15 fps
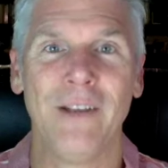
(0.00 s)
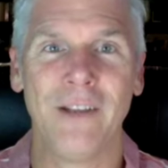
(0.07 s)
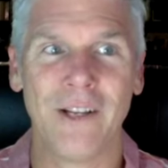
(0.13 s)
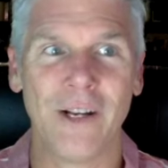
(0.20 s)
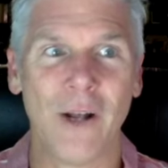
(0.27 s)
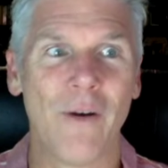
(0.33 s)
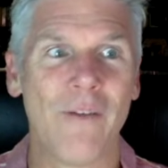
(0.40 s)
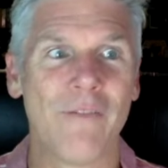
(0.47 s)
You
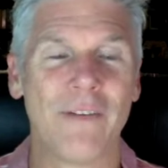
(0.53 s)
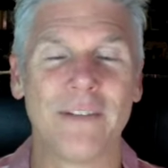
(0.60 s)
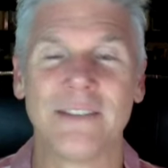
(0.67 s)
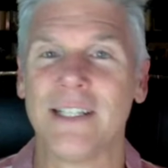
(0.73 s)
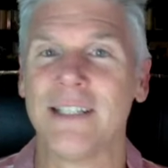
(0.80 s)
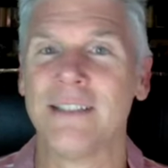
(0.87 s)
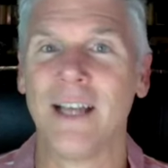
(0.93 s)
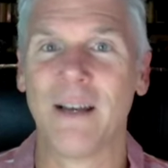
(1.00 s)
know, if it's
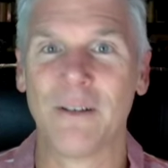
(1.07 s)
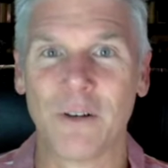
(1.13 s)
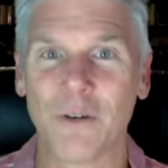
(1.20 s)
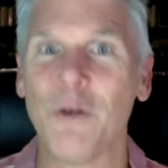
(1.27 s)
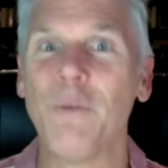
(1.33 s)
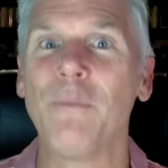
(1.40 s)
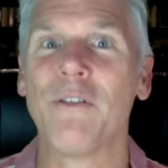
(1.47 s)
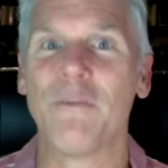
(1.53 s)
in a
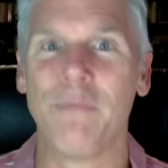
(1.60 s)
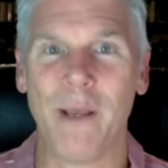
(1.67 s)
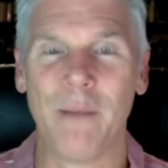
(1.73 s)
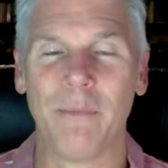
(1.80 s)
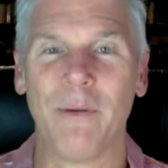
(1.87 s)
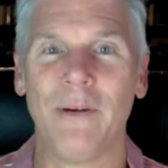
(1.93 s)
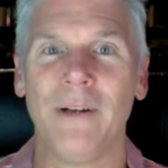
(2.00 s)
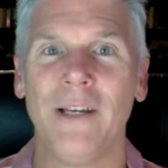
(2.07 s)
group of
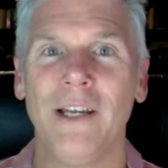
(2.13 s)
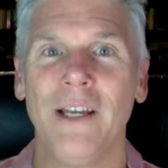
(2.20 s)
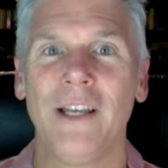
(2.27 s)
people,